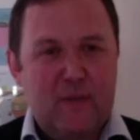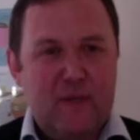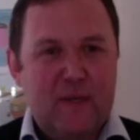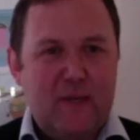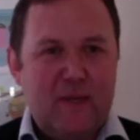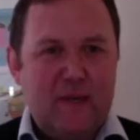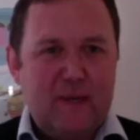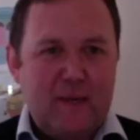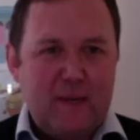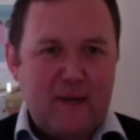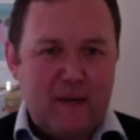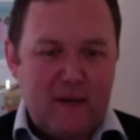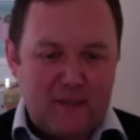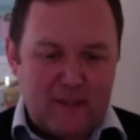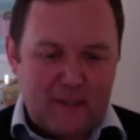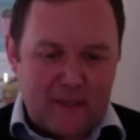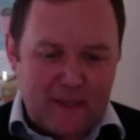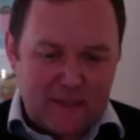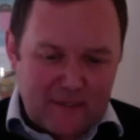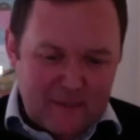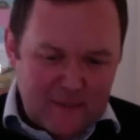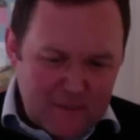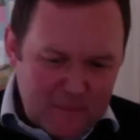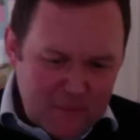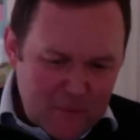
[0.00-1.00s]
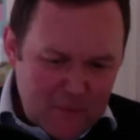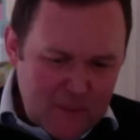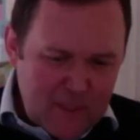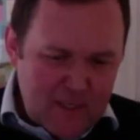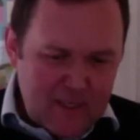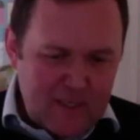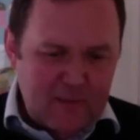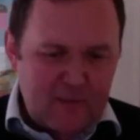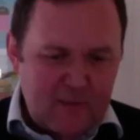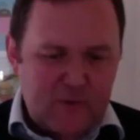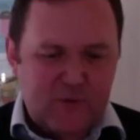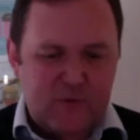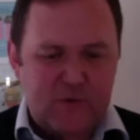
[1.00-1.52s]
and it will gain
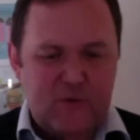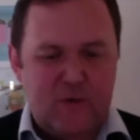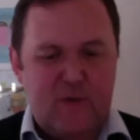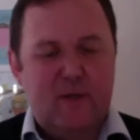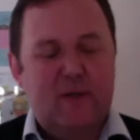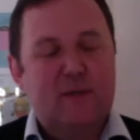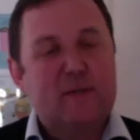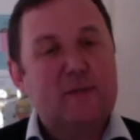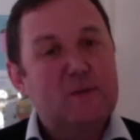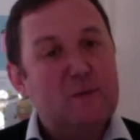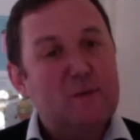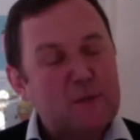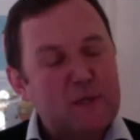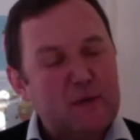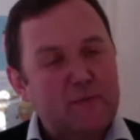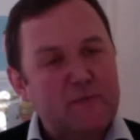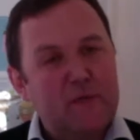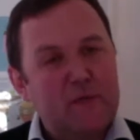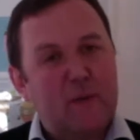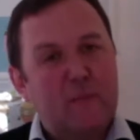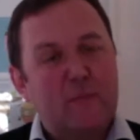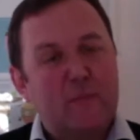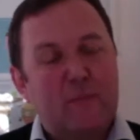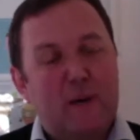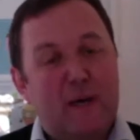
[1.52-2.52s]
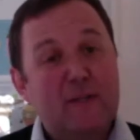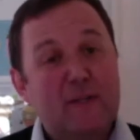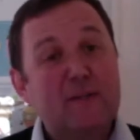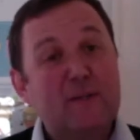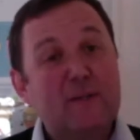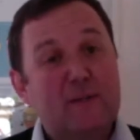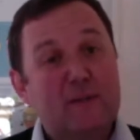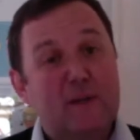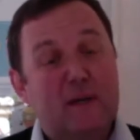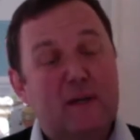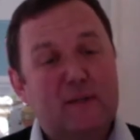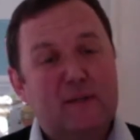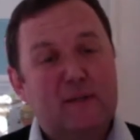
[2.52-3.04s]
trust. It will give you a better chance
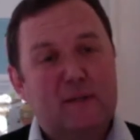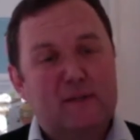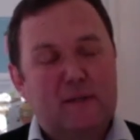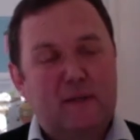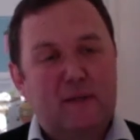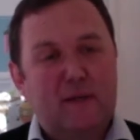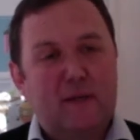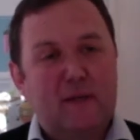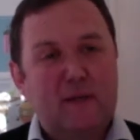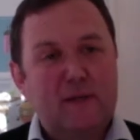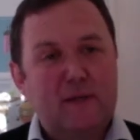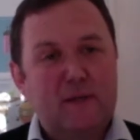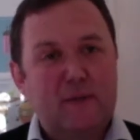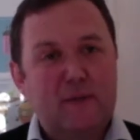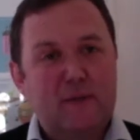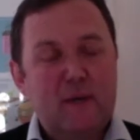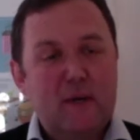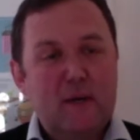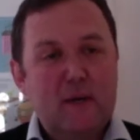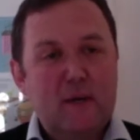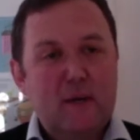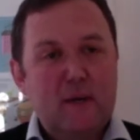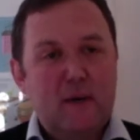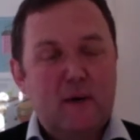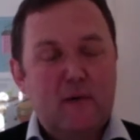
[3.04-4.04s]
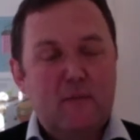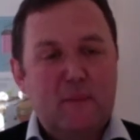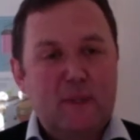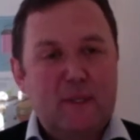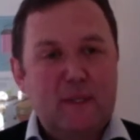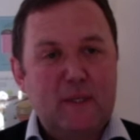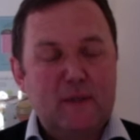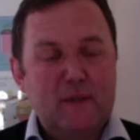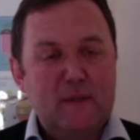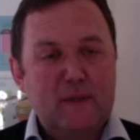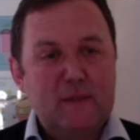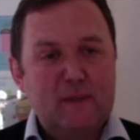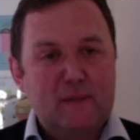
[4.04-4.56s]
as an agent of being
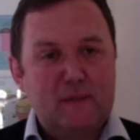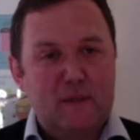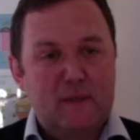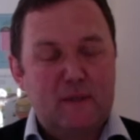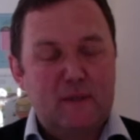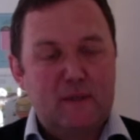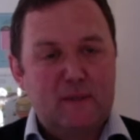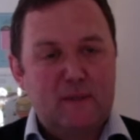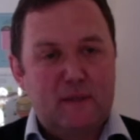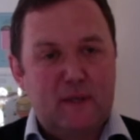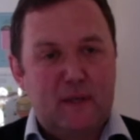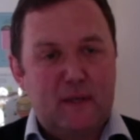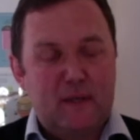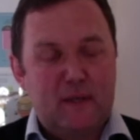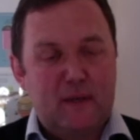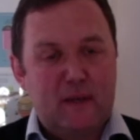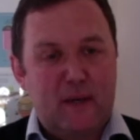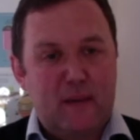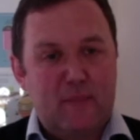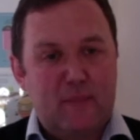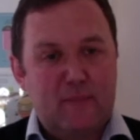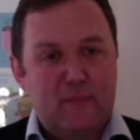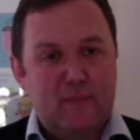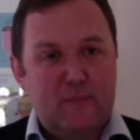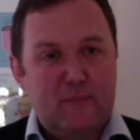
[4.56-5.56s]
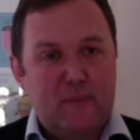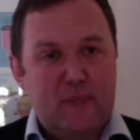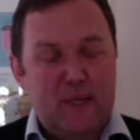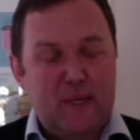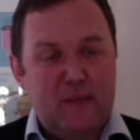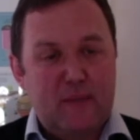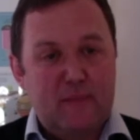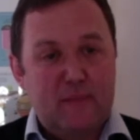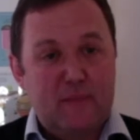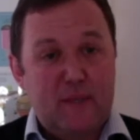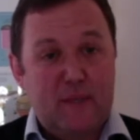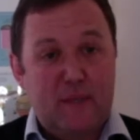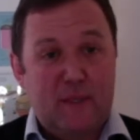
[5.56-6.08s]
considered and
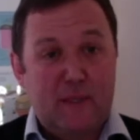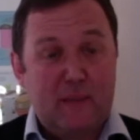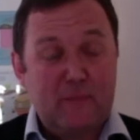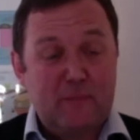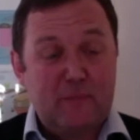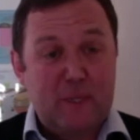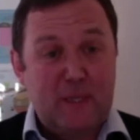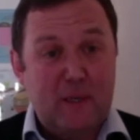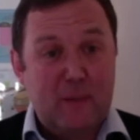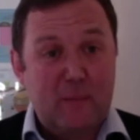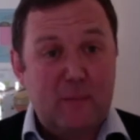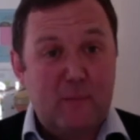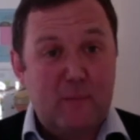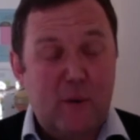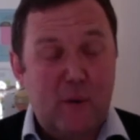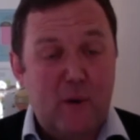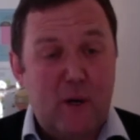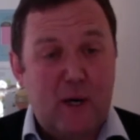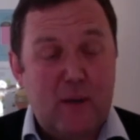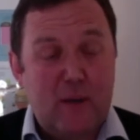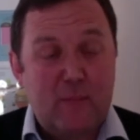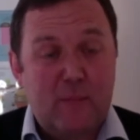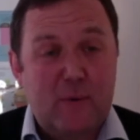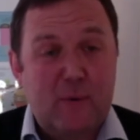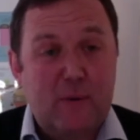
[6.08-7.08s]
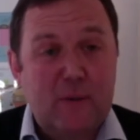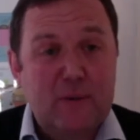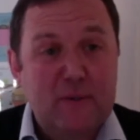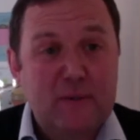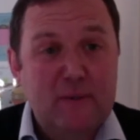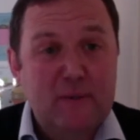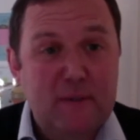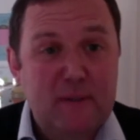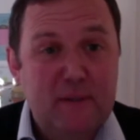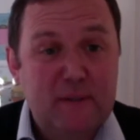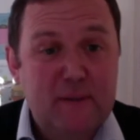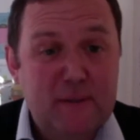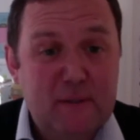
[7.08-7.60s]
being appointed.
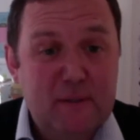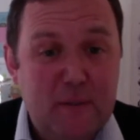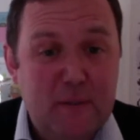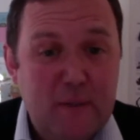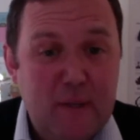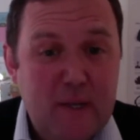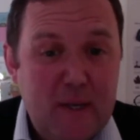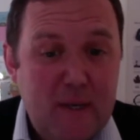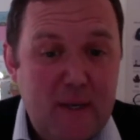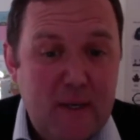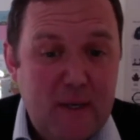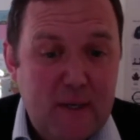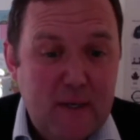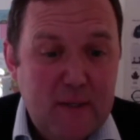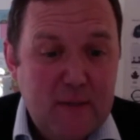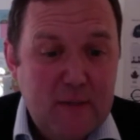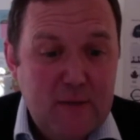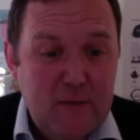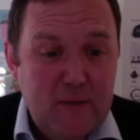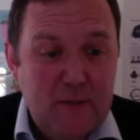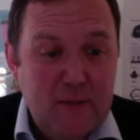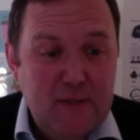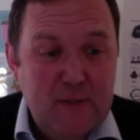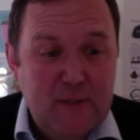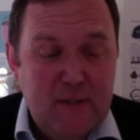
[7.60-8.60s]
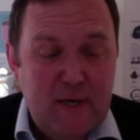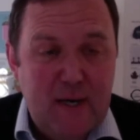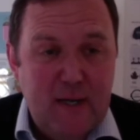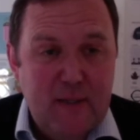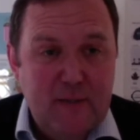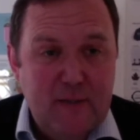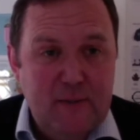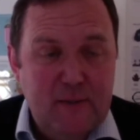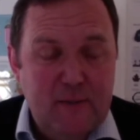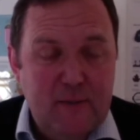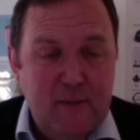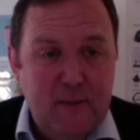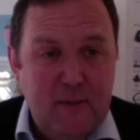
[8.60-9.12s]
So the stats are
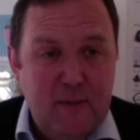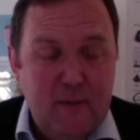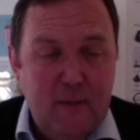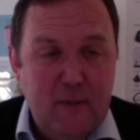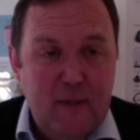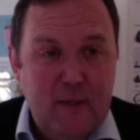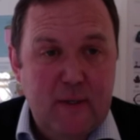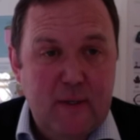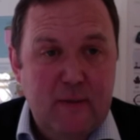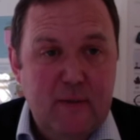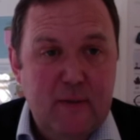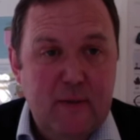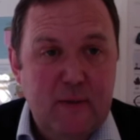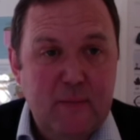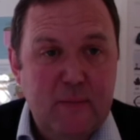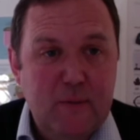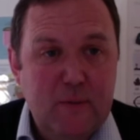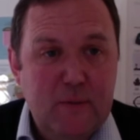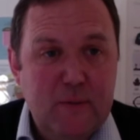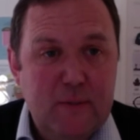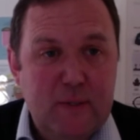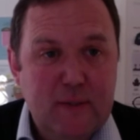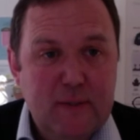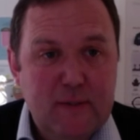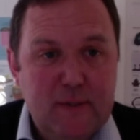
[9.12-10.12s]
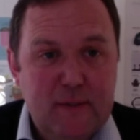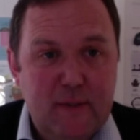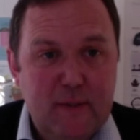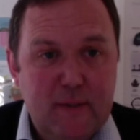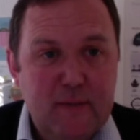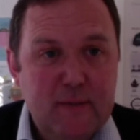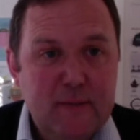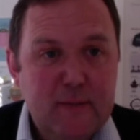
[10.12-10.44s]
quite incredible in that sense.